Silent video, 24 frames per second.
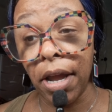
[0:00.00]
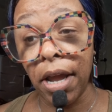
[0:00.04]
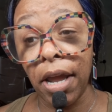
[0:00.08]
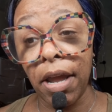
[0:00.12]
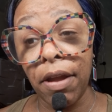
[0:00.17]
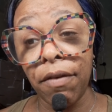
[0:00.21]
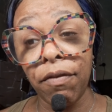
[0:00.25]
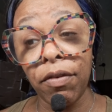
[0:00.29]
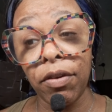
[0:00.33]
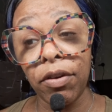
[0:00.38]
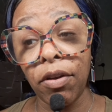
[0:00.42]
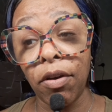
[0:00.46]

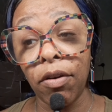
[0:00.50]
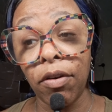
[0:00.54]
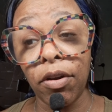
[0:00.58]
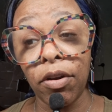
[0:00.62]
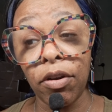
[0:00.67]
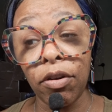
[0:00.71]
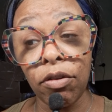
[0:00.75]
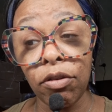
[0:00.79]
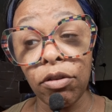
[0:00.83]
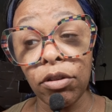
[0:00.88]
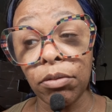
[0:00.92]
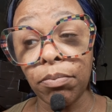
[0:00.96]
Even though the
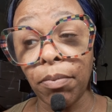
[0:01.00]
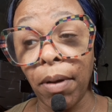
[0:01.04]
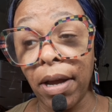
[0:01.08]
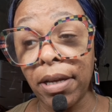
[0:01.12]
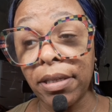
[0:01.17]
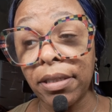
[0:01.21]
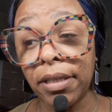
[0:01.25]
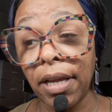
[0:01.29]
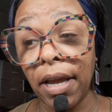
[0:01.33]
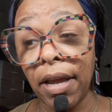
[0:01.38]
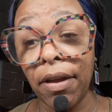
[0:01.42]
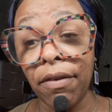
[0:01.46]
news might
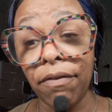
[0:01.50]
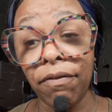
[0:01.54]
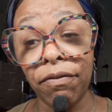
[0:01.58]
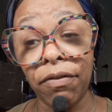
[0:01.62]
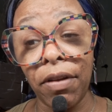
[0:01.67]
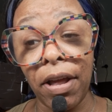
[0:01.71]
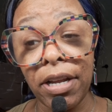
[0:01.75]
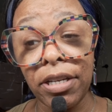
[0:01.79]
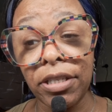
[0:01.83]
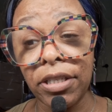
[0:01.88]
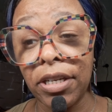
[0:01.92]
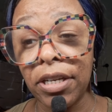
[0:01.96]
say
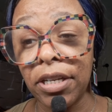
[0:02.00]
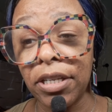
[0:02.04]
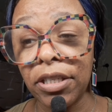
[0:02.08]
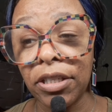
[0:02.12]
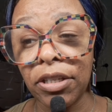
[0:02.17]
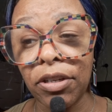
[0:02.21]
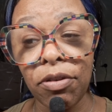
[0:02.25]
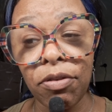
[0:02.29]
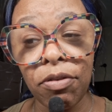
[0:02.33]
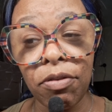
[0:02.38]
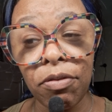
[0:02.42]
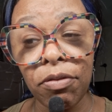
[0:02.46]
inflation is
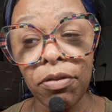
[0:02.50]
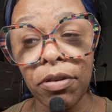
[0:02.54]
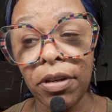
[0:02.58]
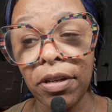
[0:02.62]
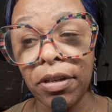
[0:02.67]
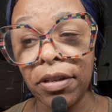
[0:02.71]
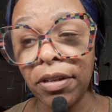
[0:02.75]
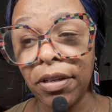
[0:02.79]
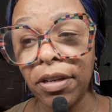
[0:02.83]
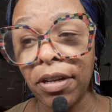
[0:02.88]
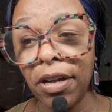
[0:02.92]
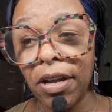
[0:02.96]

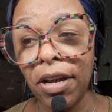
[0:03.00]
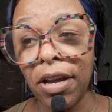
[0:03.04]
cooling,